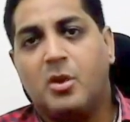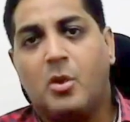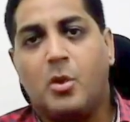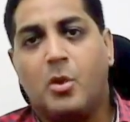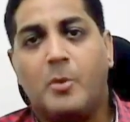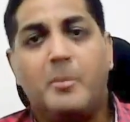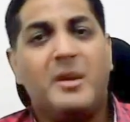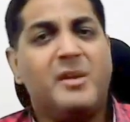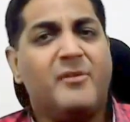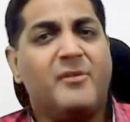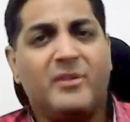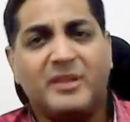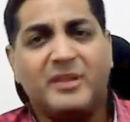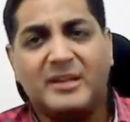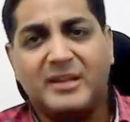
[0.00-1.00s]
or many of
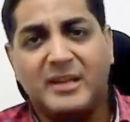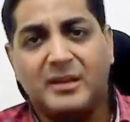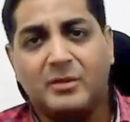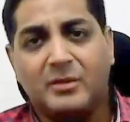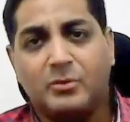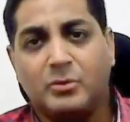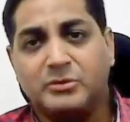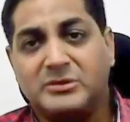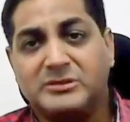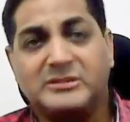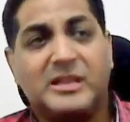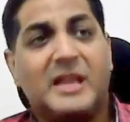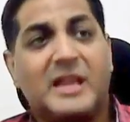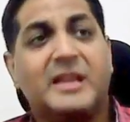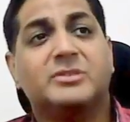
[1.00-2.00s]
our technical courses,
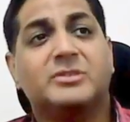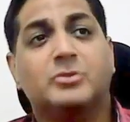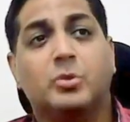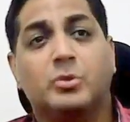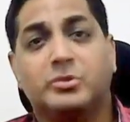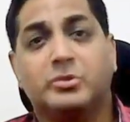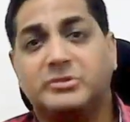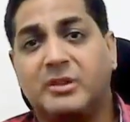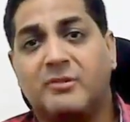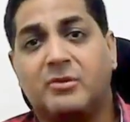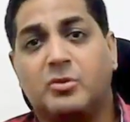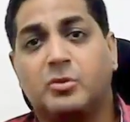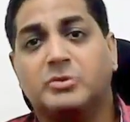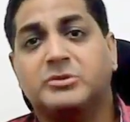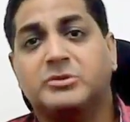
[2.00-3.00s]
Linux course, Java
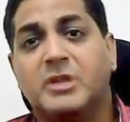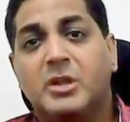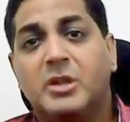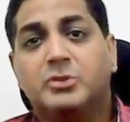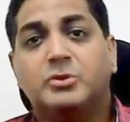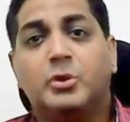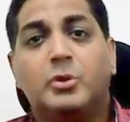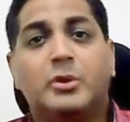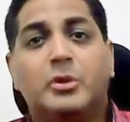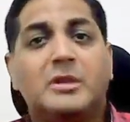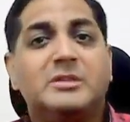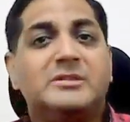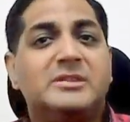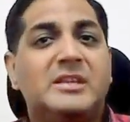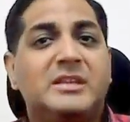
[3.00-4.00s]
course. So you can
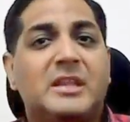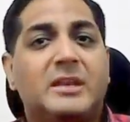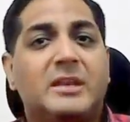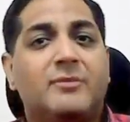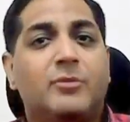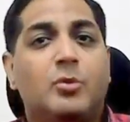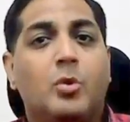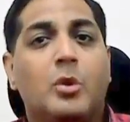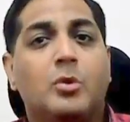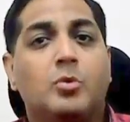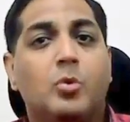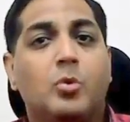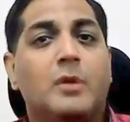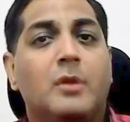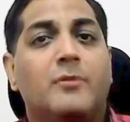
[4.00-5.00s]
see that if you go and
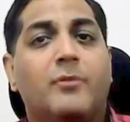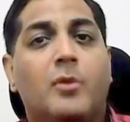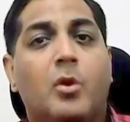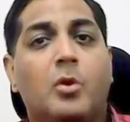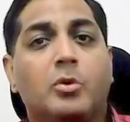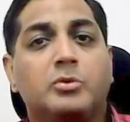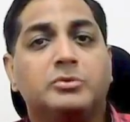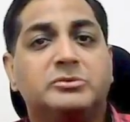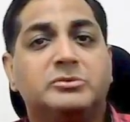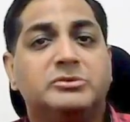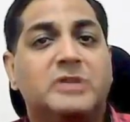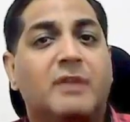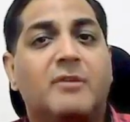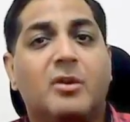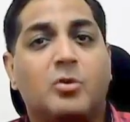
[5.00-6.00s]
Google for
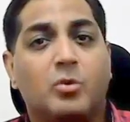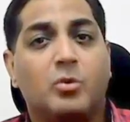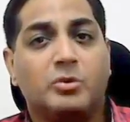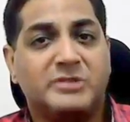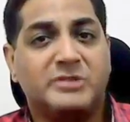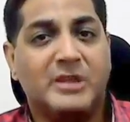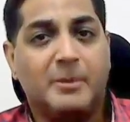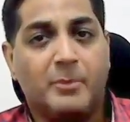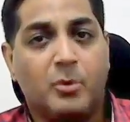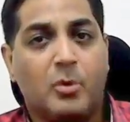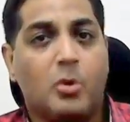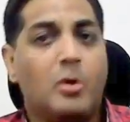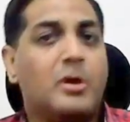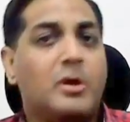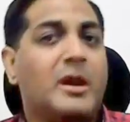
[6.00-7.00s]
Java course
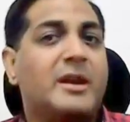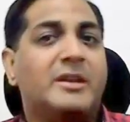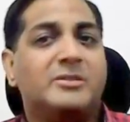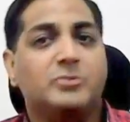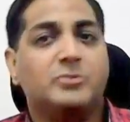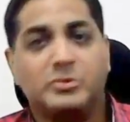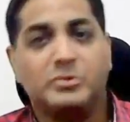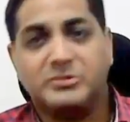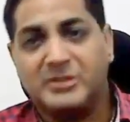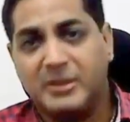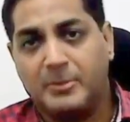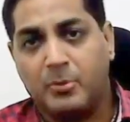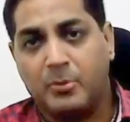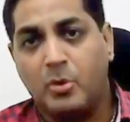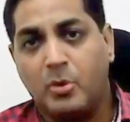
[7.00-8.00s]
Singapore or Linux course
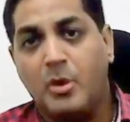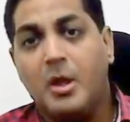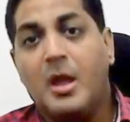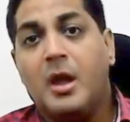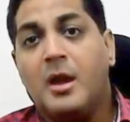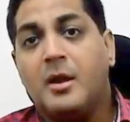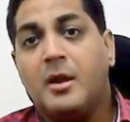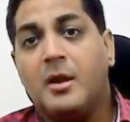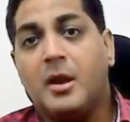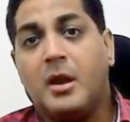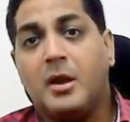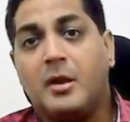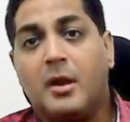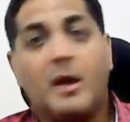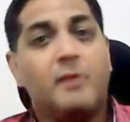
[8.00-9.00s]
Singapore,
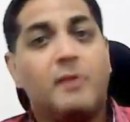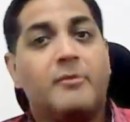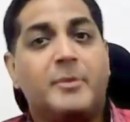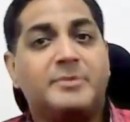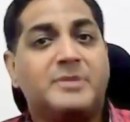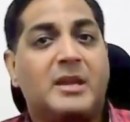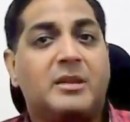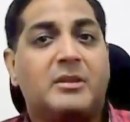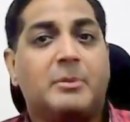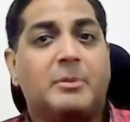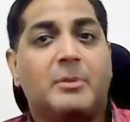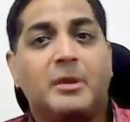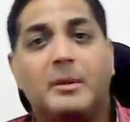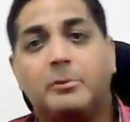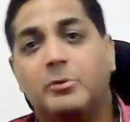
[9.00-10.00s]
our website
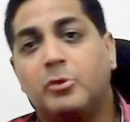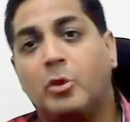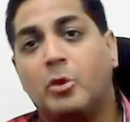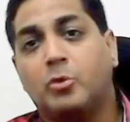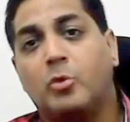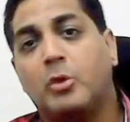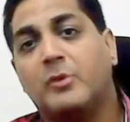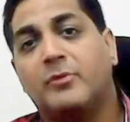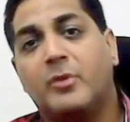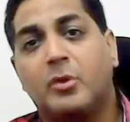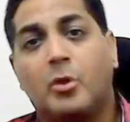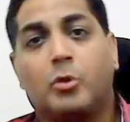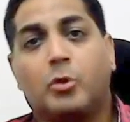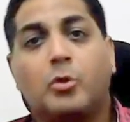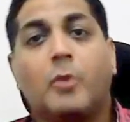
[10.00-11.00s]

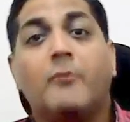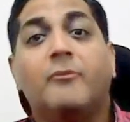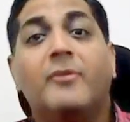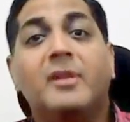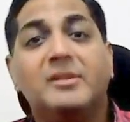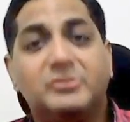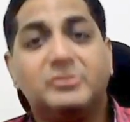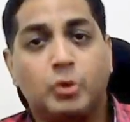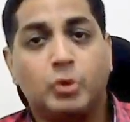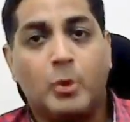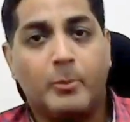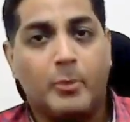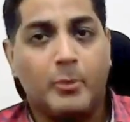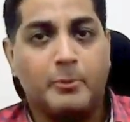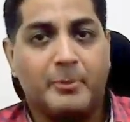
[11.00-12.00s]
www.coreinfotech.com will show
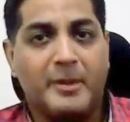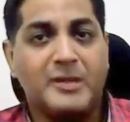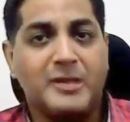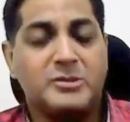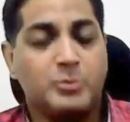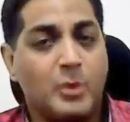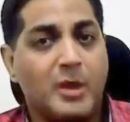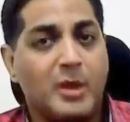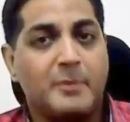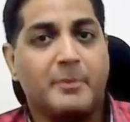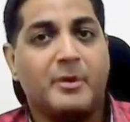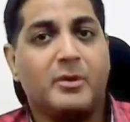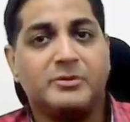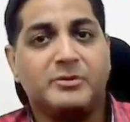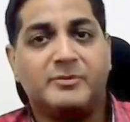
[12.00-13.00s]
up on page 1
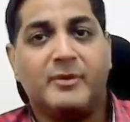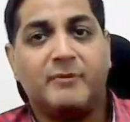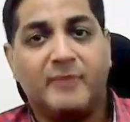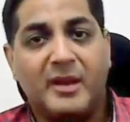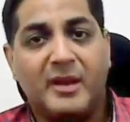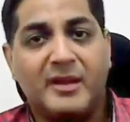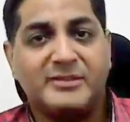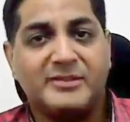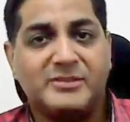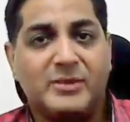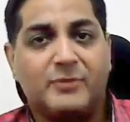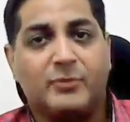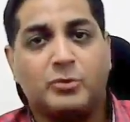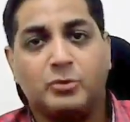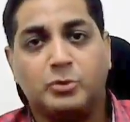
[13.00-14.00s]
because we have done
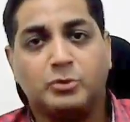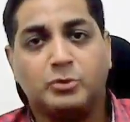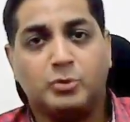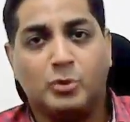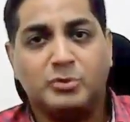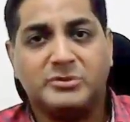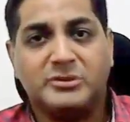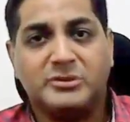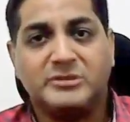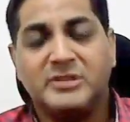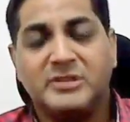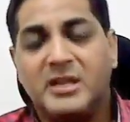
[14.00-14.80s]
SEO for those courses.